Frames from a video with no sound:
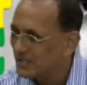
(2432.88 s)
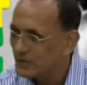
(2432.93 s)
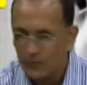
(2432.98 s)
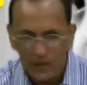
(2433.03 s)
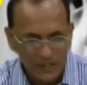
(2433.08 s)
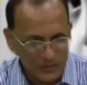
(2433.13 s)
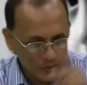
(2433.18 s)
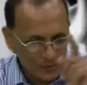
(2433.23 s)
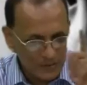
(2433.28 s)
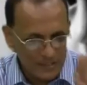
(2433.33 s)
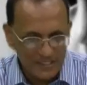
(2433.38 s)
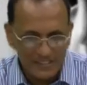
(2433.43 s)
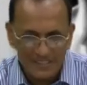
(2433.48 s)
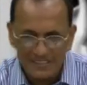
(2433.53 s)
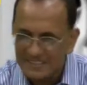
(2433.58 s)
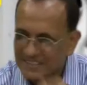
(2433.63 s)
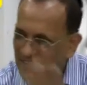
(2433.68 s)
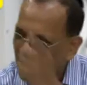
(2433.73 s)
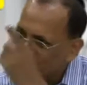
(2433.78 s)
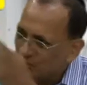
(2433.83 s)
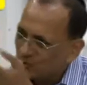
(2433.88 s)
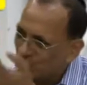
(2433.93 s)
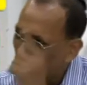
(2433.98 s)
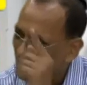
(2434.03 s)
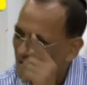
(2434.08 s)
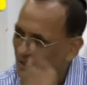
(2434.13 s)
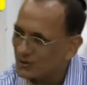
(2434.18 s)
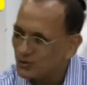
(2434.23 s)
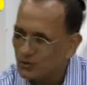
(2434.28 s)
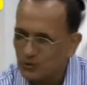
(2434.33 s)
Why should he start
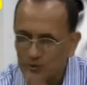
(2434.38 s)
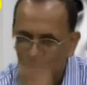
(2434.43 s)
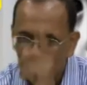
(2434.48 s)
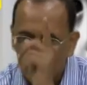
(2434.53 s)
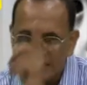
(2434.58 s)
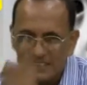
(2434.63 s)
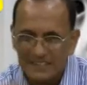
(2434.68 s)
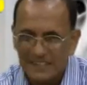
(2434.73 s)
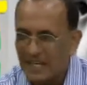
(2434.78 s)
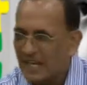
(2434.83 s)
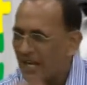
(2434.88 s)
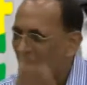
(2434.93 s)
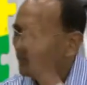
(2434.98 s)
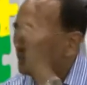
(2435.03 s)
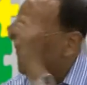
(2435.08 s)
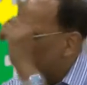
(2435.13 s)
talking to you and salam